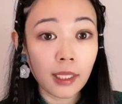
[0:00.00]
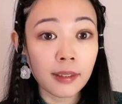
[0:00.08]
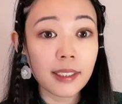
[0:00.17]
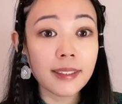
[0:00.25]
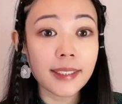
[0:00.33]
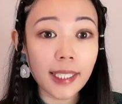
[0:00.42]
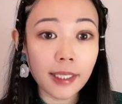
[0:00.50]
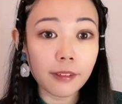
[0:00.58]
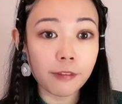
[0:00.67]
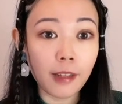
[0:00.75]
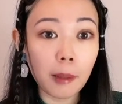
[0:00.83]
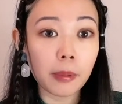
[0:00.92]
The
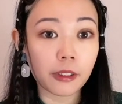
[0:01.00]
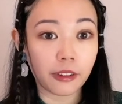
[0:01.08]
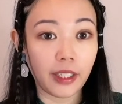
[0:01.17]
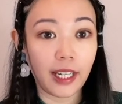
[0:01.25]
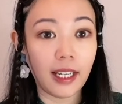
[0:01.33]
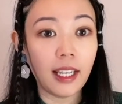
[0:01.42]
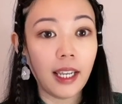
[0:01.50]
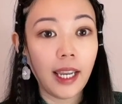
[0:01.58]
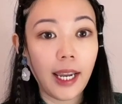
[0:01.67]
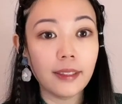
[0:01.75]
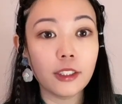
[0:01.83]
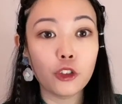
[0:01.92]
2nd February
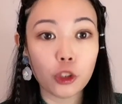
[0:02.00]
is a